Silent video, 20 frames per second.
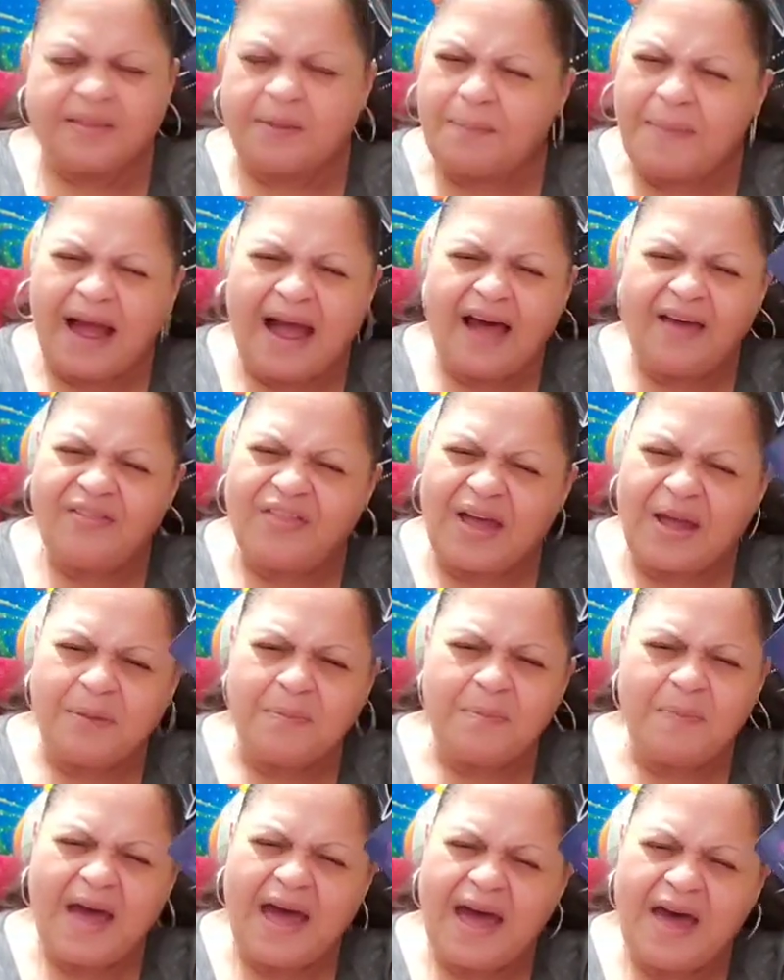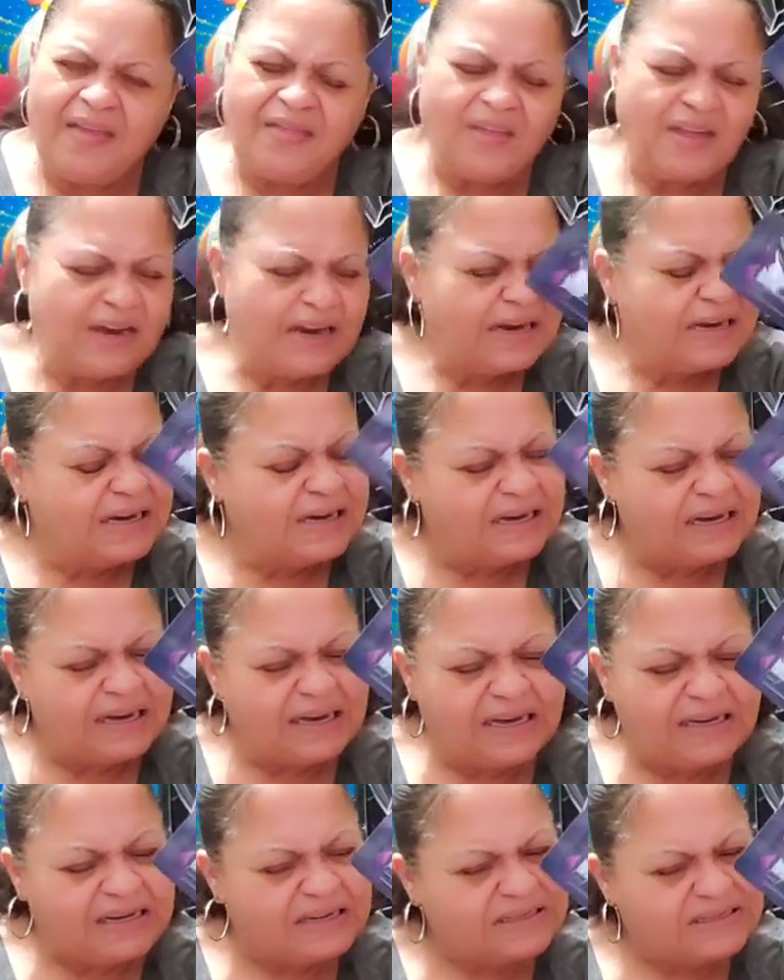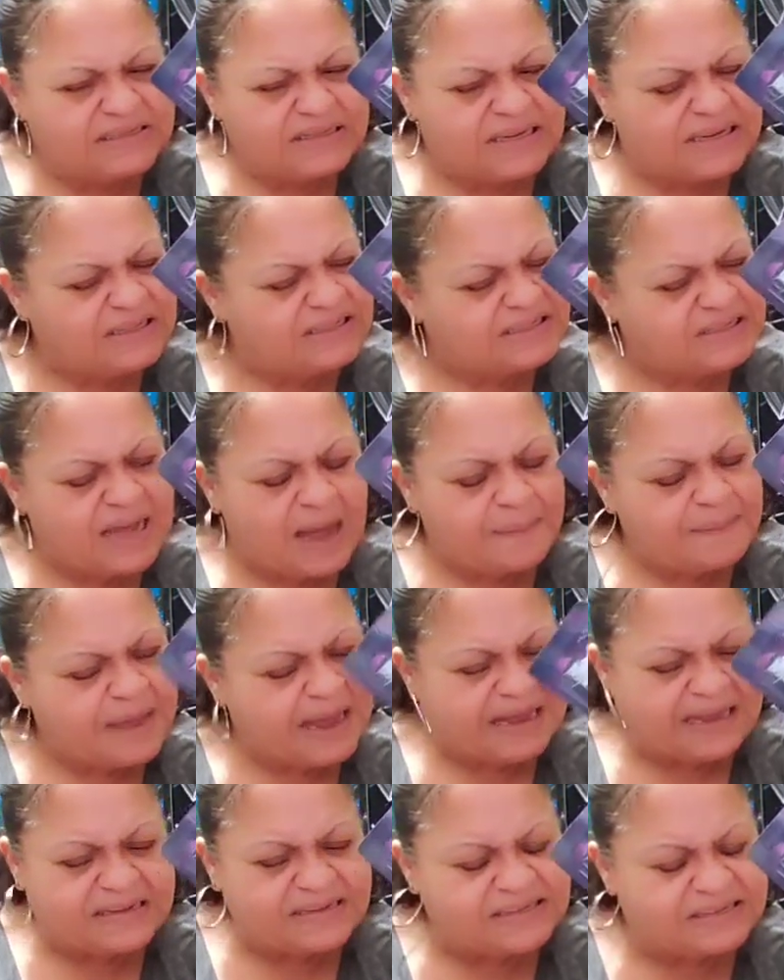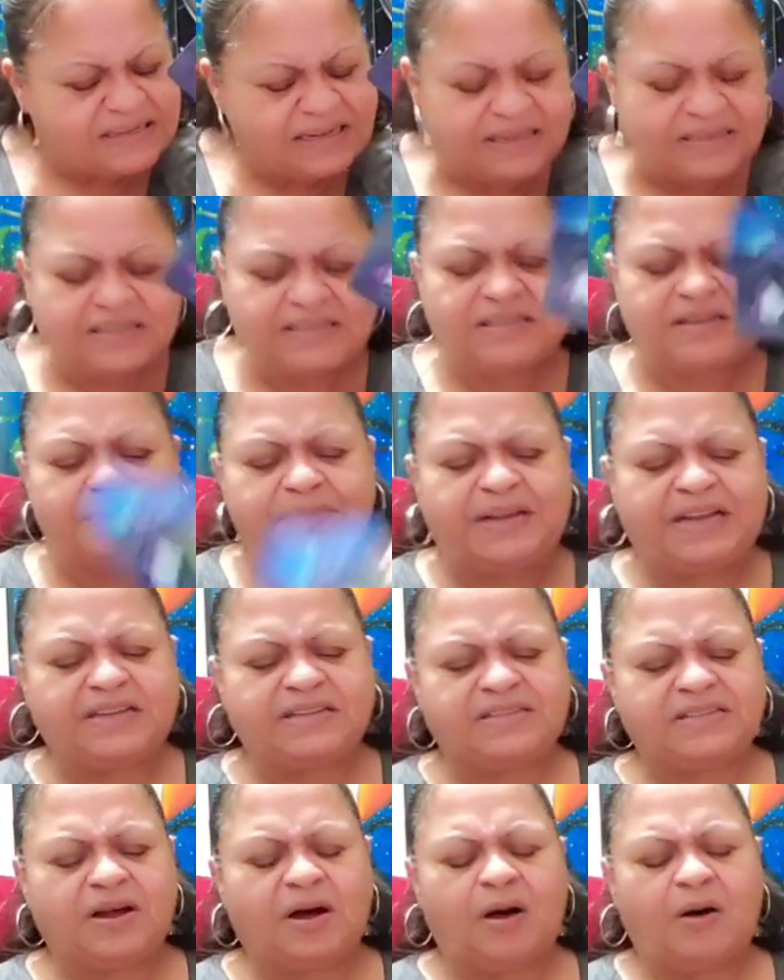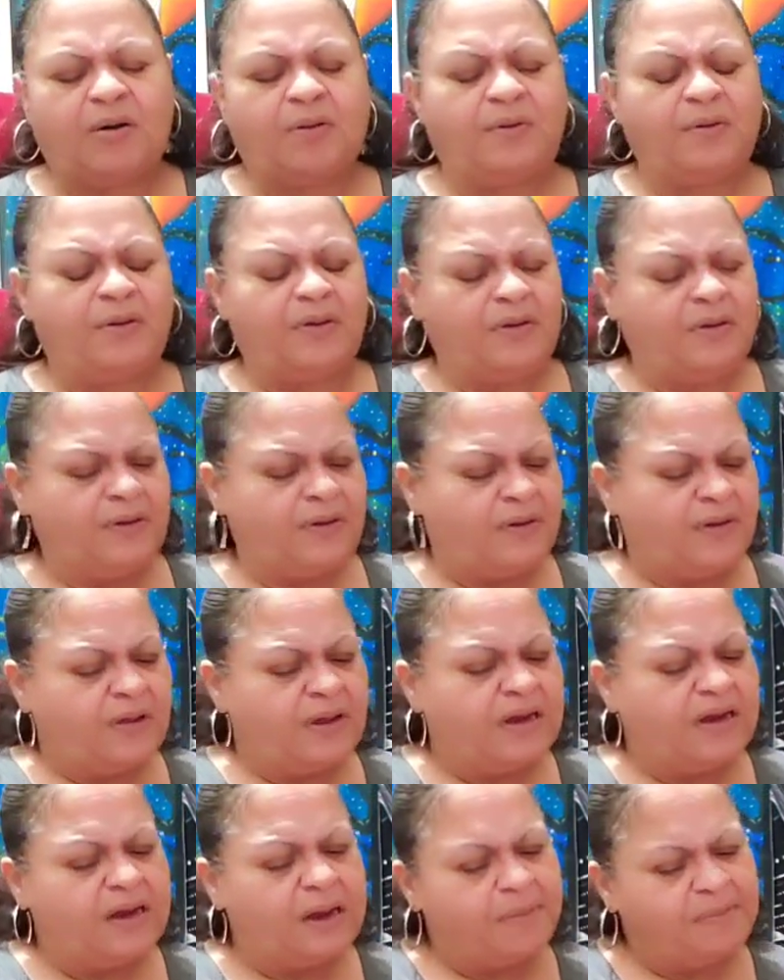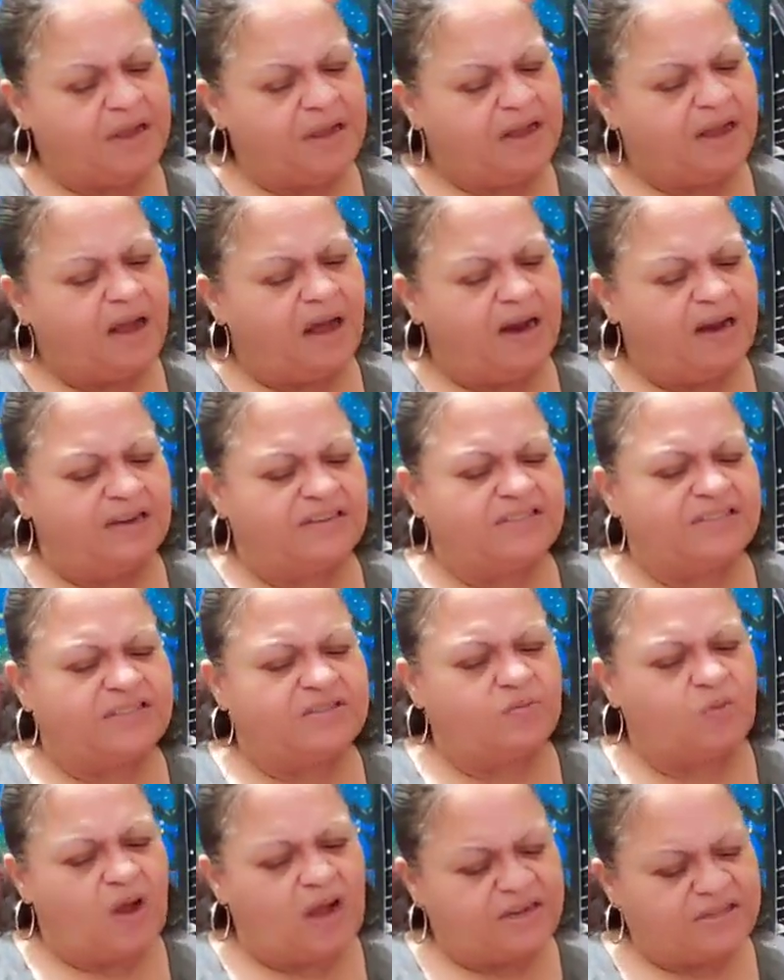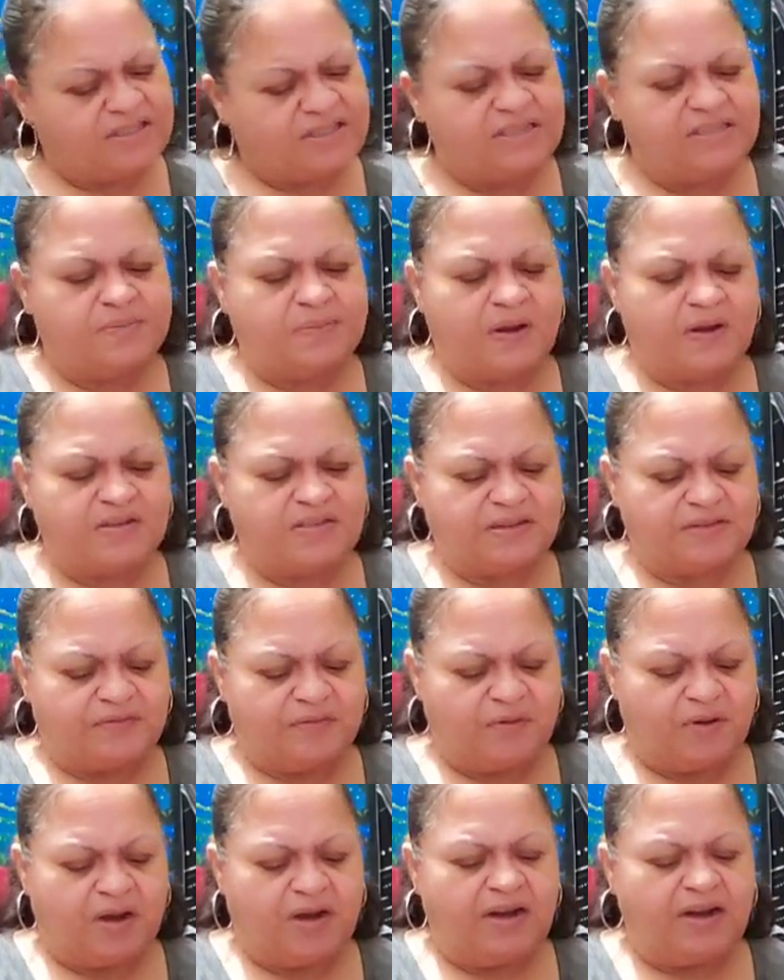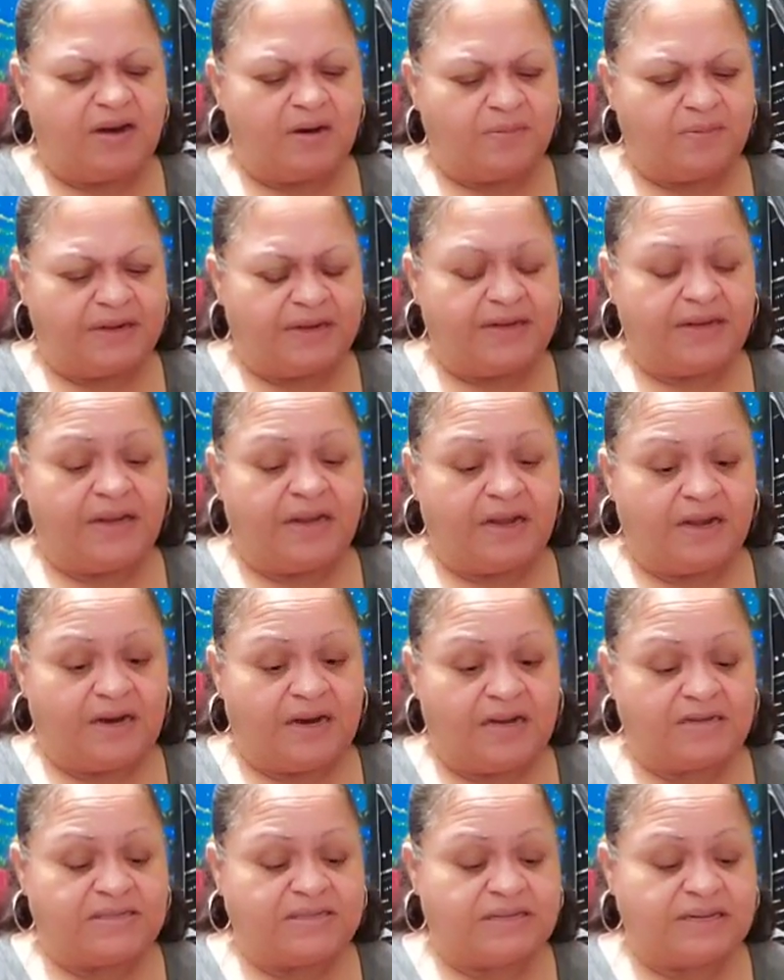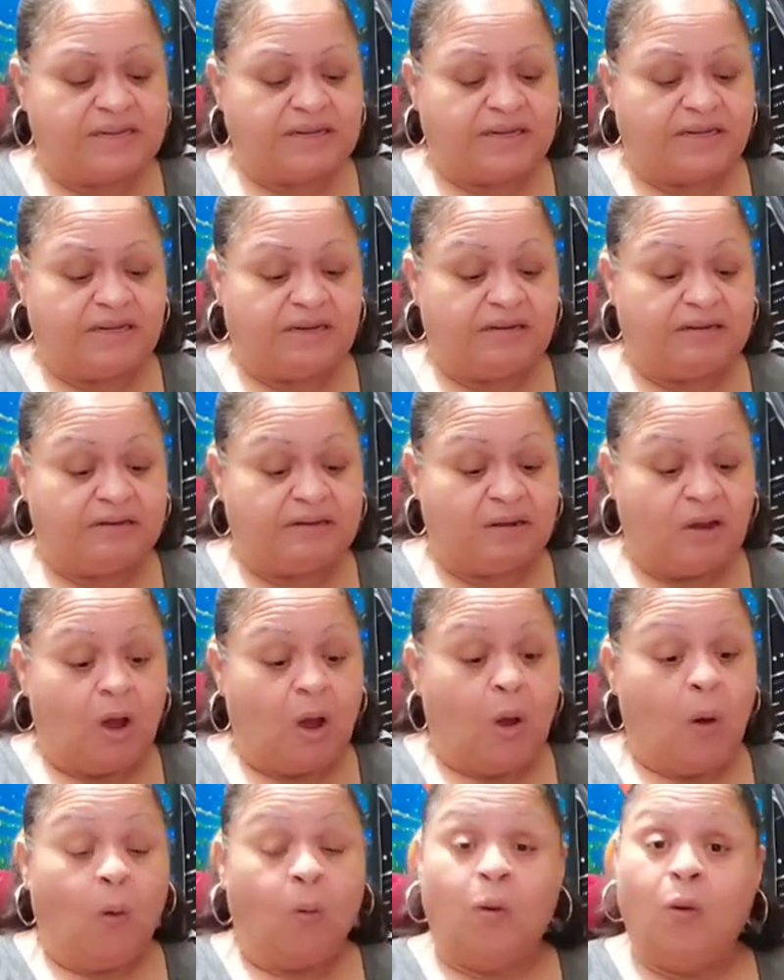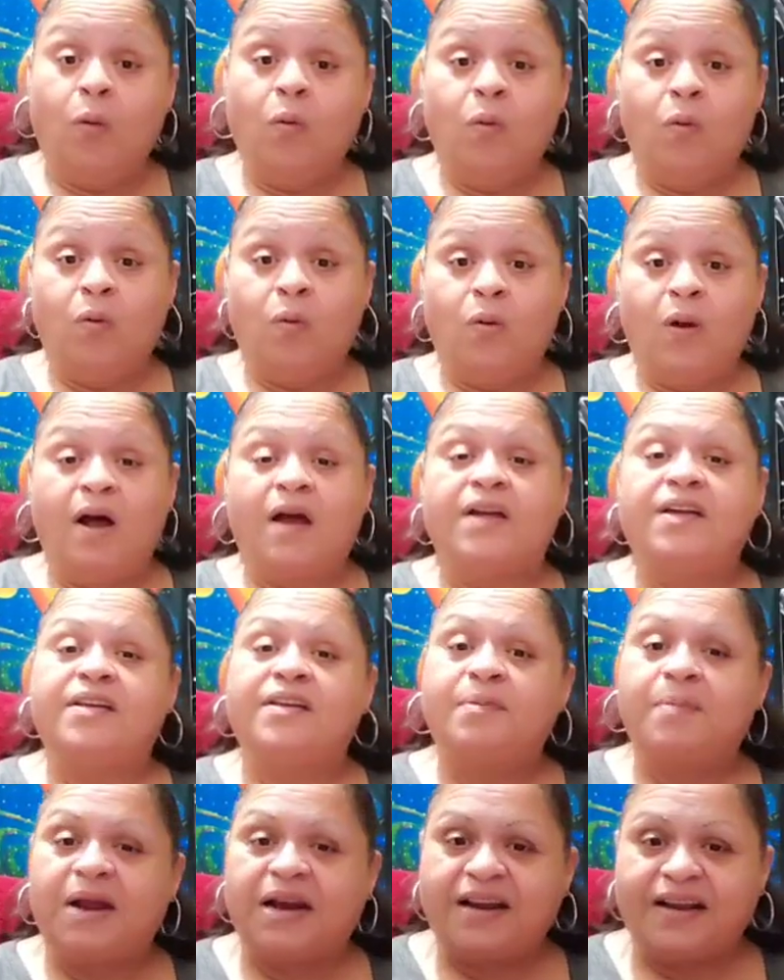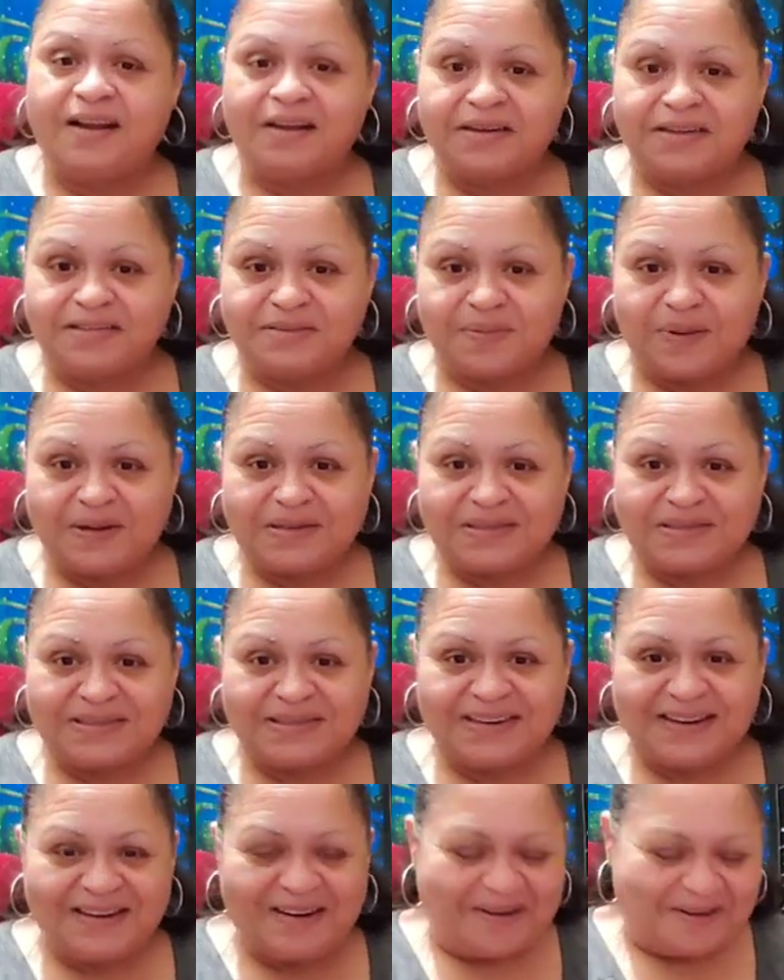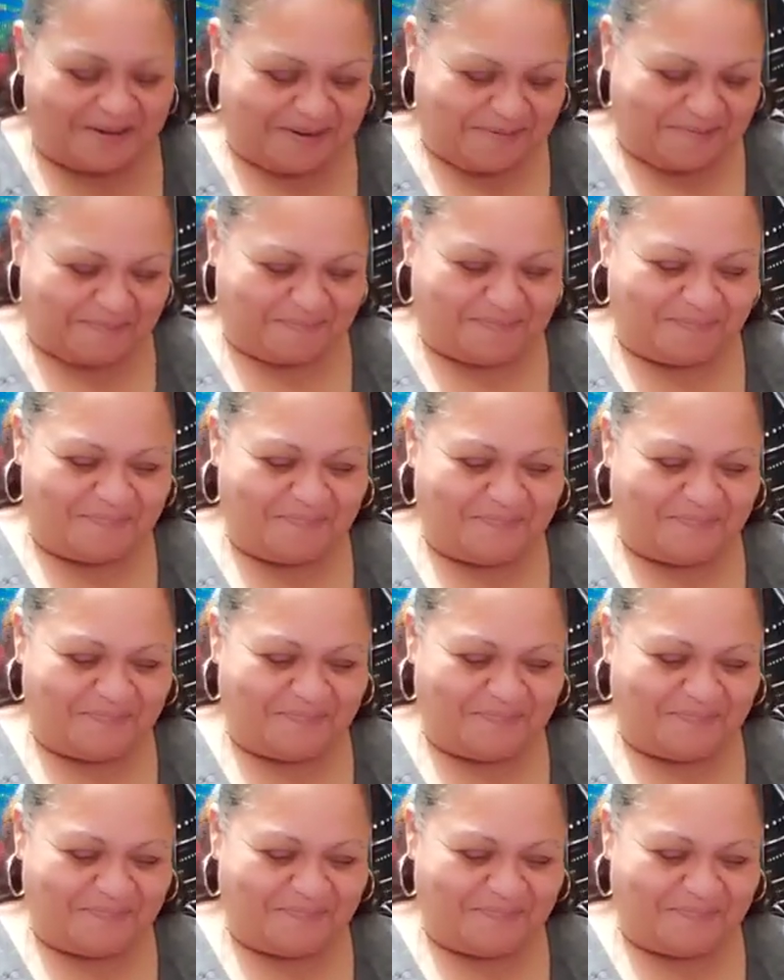The math ain't math, and it, it's, it's not making sense to me. So let me kind of just watch this person for a little bit. Yeah, and I see, ooh, you better kick this person to the curb